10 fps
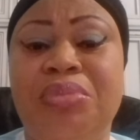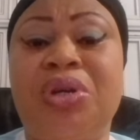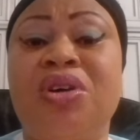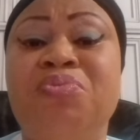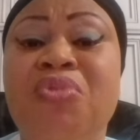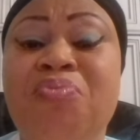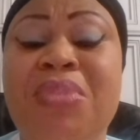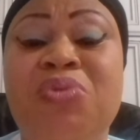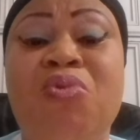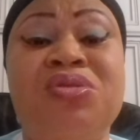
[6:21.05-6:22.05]
Because
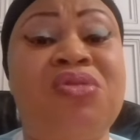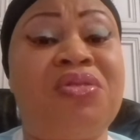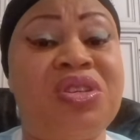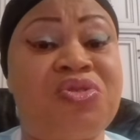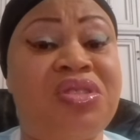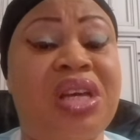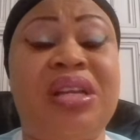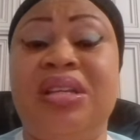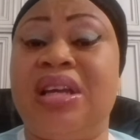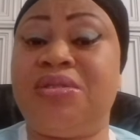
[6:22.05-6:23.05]
movement was not
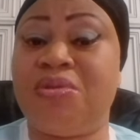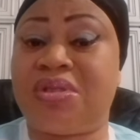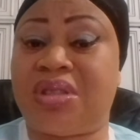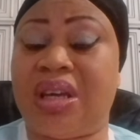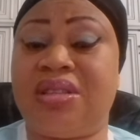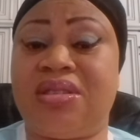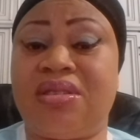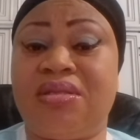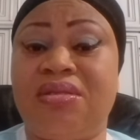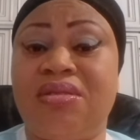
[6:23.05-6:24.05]
restricted in Edo
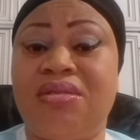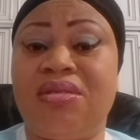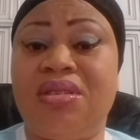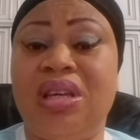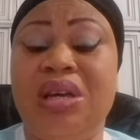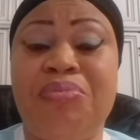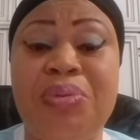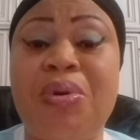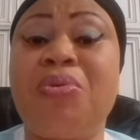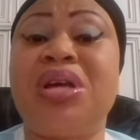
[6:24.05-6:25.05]
State.
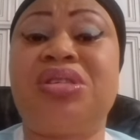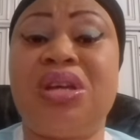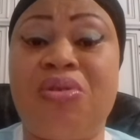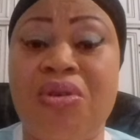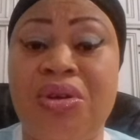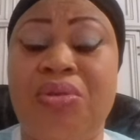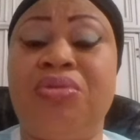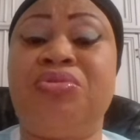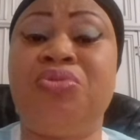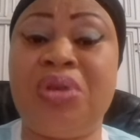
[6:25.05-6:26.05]
People were still going
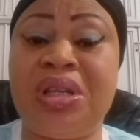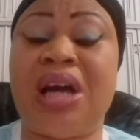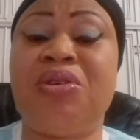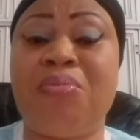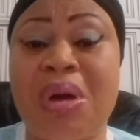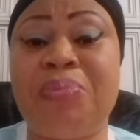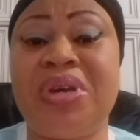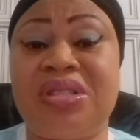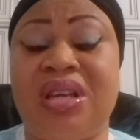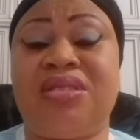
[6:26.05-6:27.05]
on doing their normal
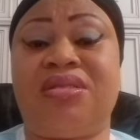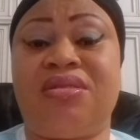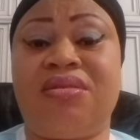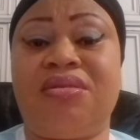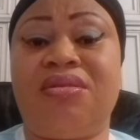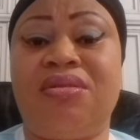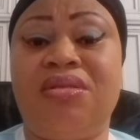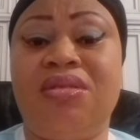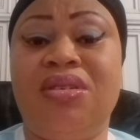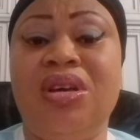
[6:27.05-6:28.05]
business.
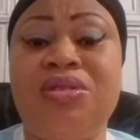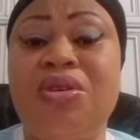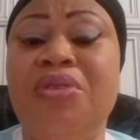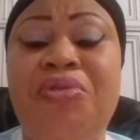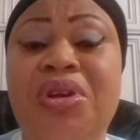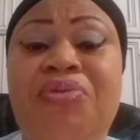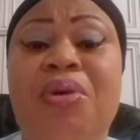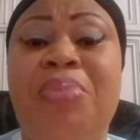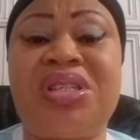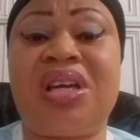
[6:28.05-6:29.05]
So even if
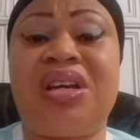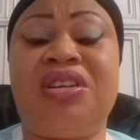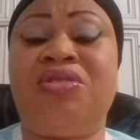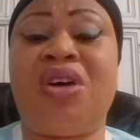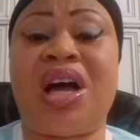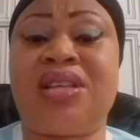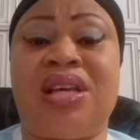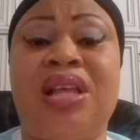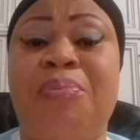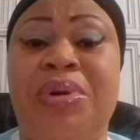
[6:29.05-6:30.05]
Obaseki did not
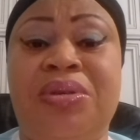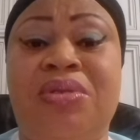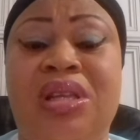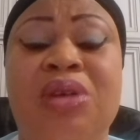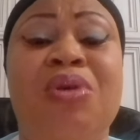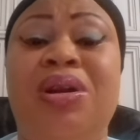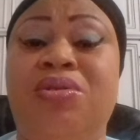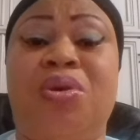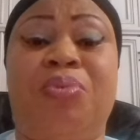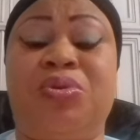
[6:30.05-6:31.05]
act at that particular time, you are
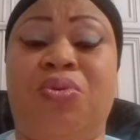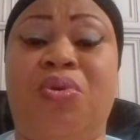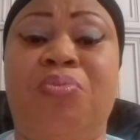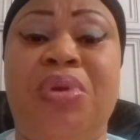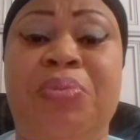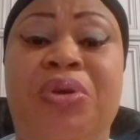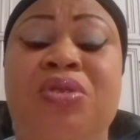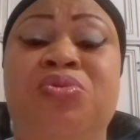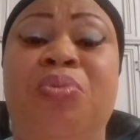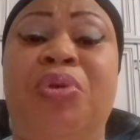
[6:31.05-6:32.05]
not supposed to complain
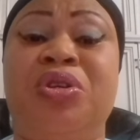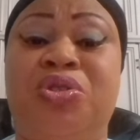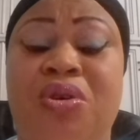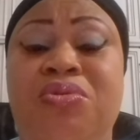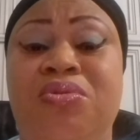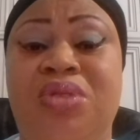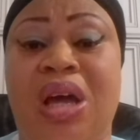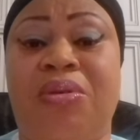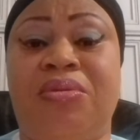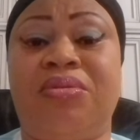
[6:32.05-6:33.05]
because nobody shut you
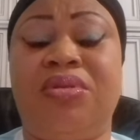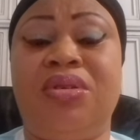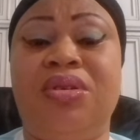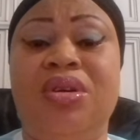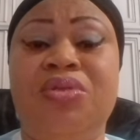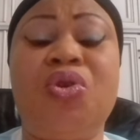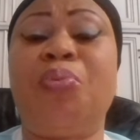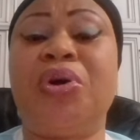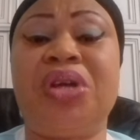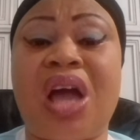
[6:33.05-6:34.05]
down.
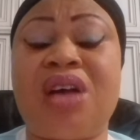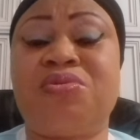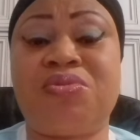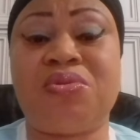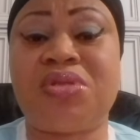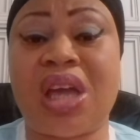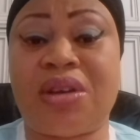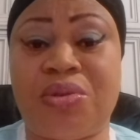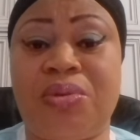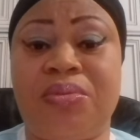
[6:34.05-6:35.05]
Nobody asked you to stay
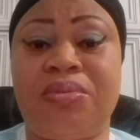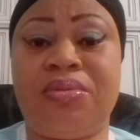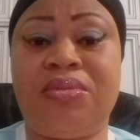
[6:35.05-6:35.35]
at home.